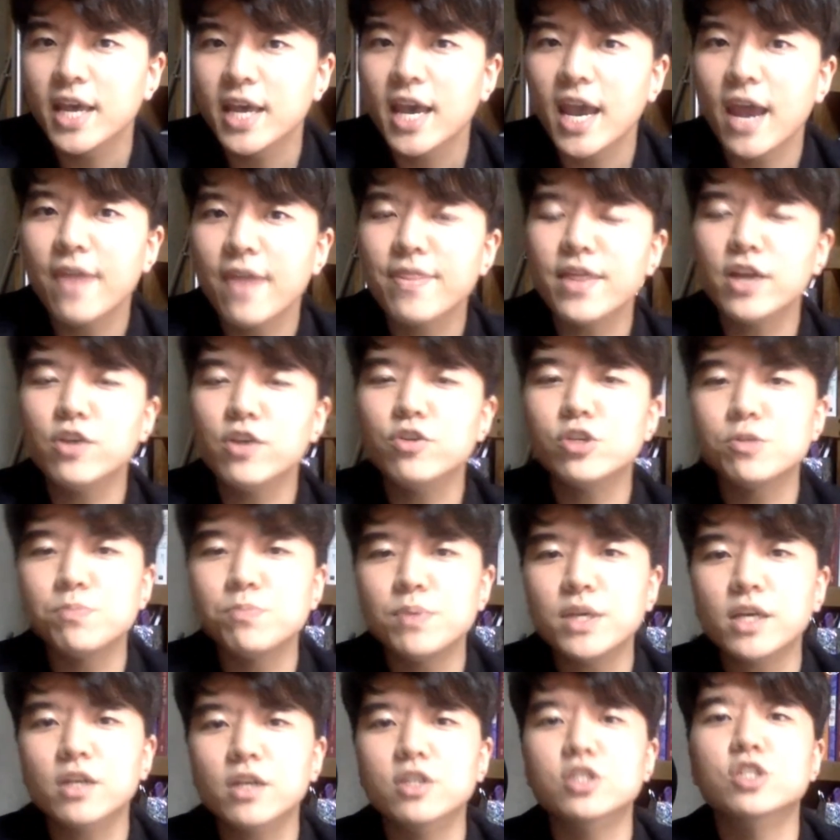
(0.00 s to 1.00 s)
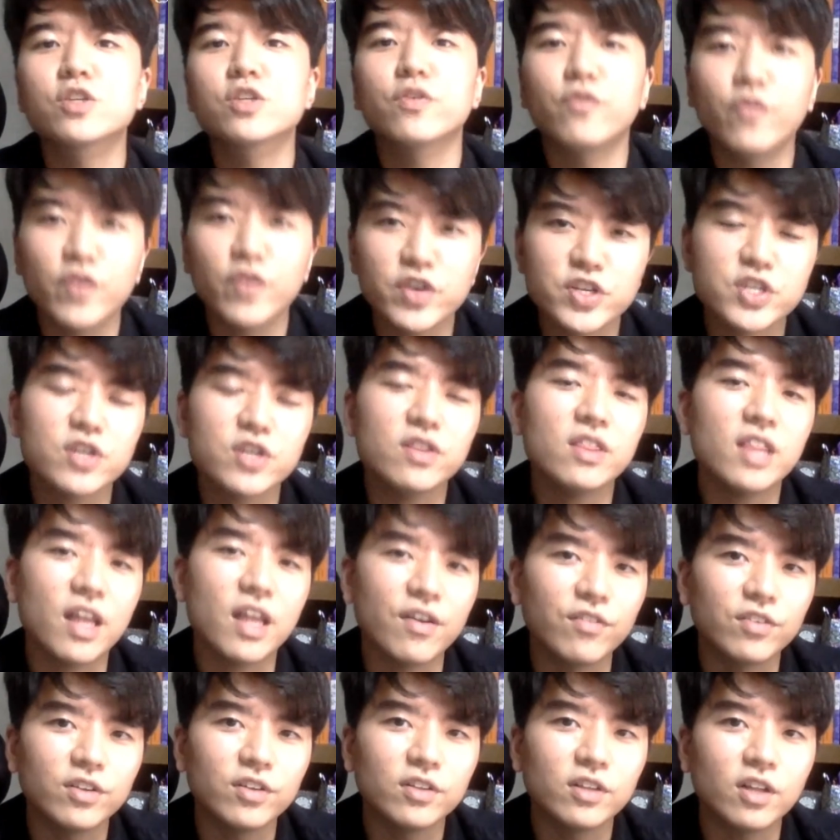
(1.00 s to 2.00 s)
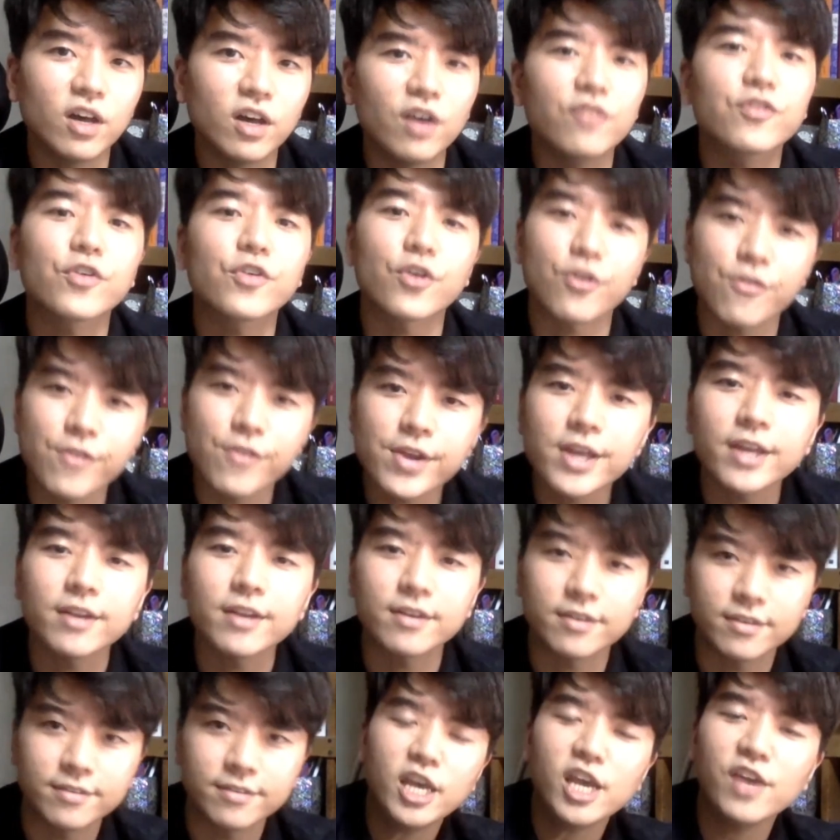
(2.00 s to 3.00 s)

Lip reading: and that you speak a sufficient level of Korean.